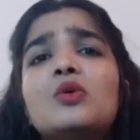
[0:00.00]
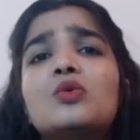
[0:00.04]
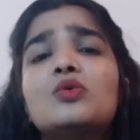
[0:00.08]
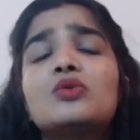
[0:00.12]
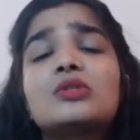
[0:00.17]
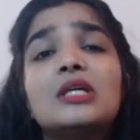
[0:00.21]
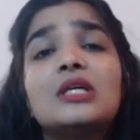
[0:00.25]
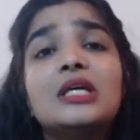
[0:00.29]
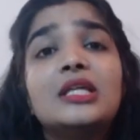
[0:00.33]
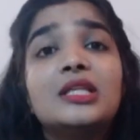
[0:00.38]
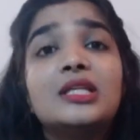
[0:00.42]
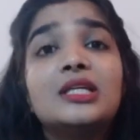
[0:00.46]

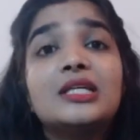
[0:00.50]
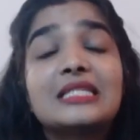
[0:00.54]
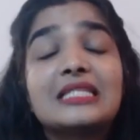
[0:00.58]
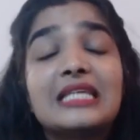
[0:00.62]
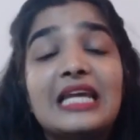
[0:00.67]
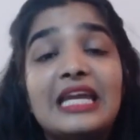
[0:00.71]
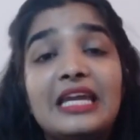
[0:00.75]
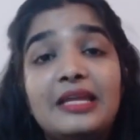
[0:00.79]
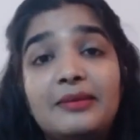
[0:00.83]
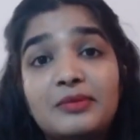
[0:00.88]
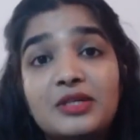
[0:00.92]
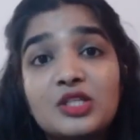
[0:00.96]
notes and the
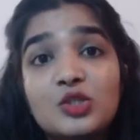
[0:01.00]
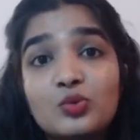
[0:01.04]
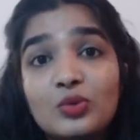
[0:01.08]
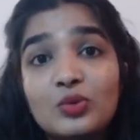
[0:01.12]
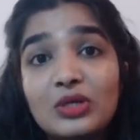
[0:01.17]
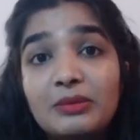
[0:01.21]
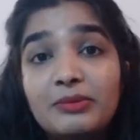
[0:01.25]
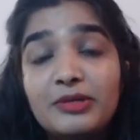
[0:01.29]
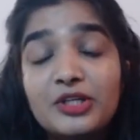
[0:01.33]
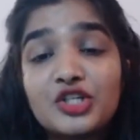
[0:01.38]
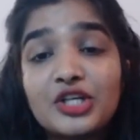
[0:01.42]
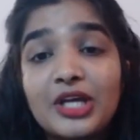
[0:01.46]
assignments
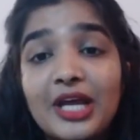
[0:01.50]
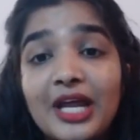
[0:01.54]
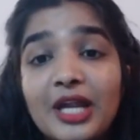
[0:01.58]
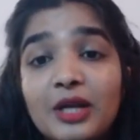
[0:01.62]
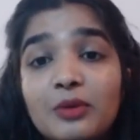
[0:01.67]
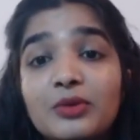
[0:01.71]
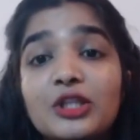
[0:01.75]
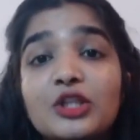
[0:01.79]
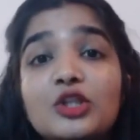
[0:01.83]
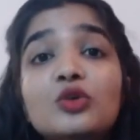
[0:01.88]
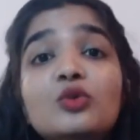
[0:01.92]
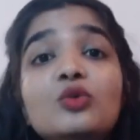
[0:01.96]
will be
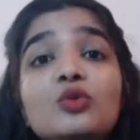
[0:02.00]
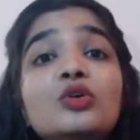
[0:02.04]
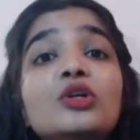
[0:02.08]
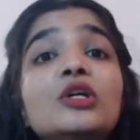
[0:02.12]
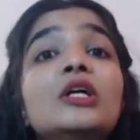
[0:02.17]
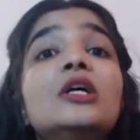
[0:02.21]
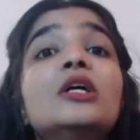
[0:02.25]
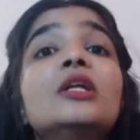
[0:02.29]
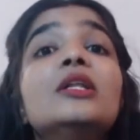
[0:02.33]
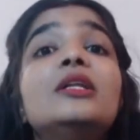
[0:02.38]
shared with you.